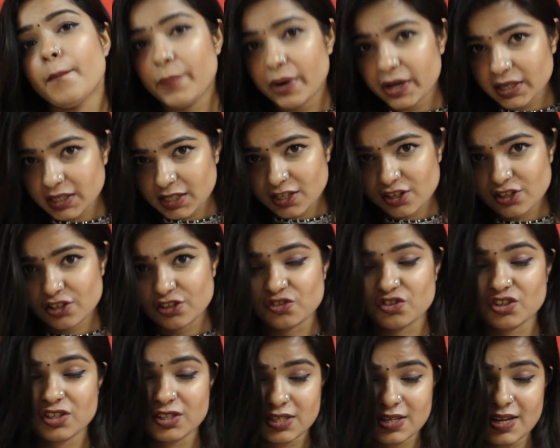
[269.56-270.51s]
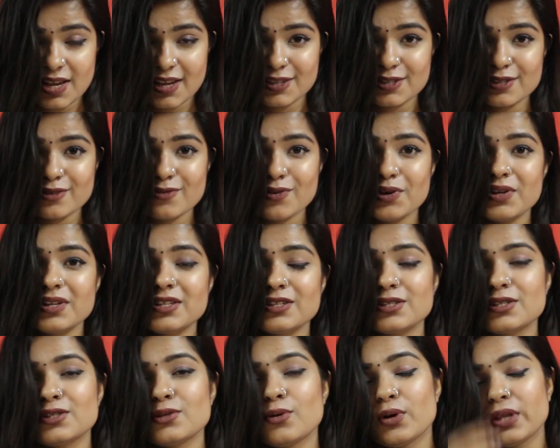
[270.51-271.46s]
button just next to it,
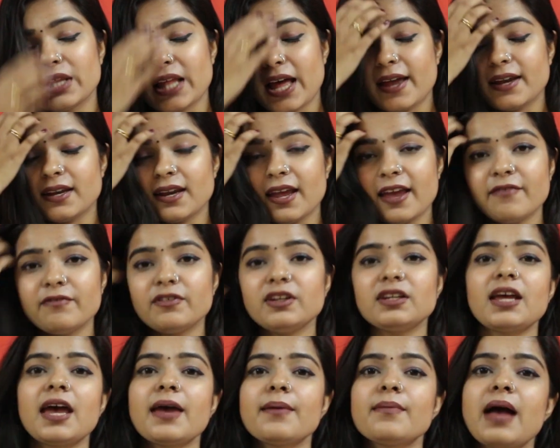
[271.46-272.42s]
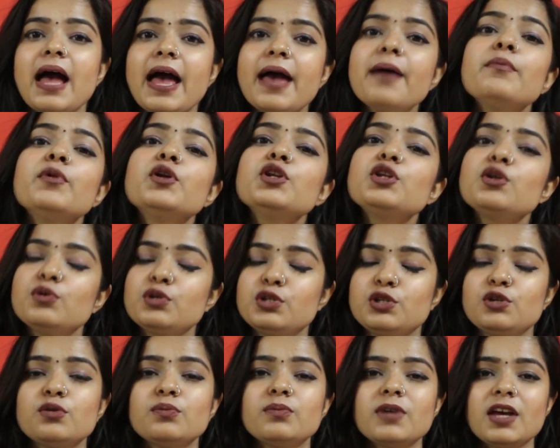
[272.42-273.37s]
so that every time I'm on
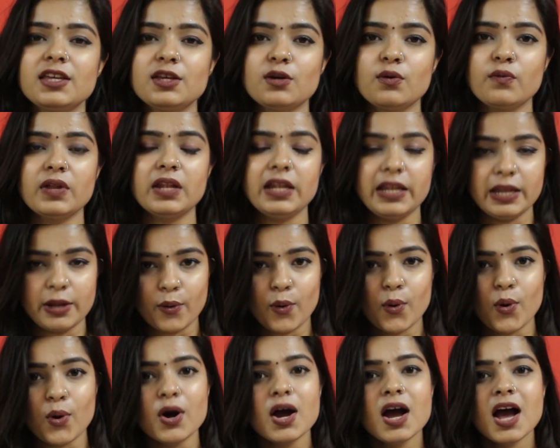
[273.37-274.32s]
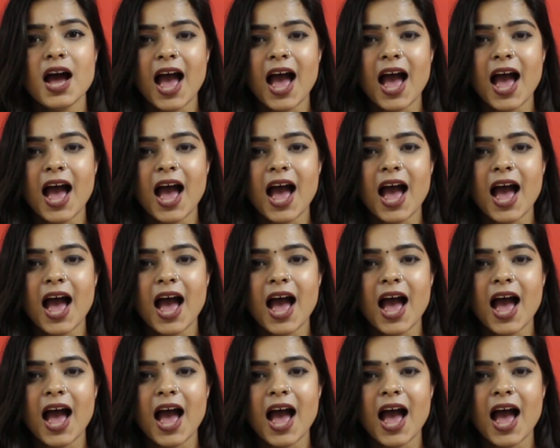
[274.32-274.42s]
YouTube, you will know.